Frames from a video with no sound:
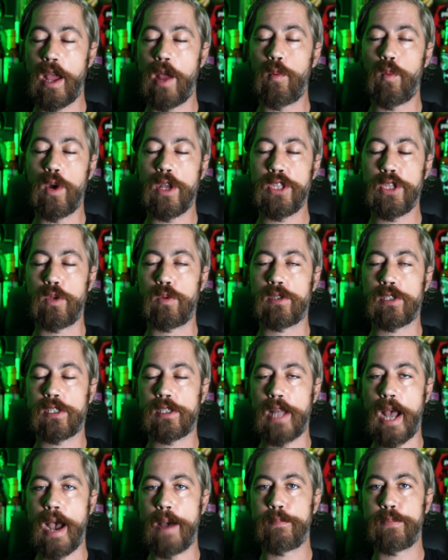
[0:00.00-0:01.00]
and when you
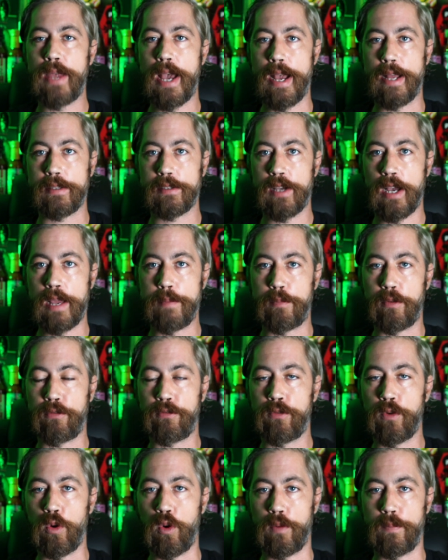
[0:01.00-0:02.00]
stop that type of
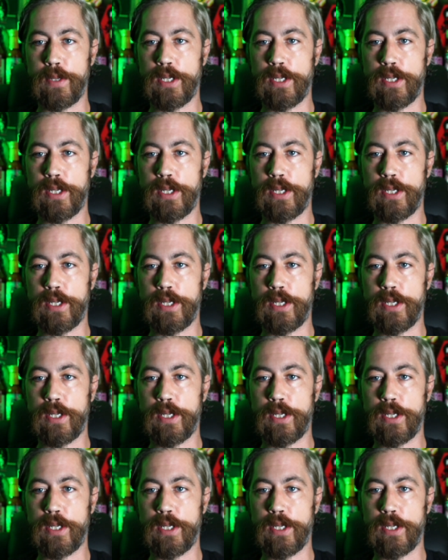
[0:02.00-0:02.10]
food,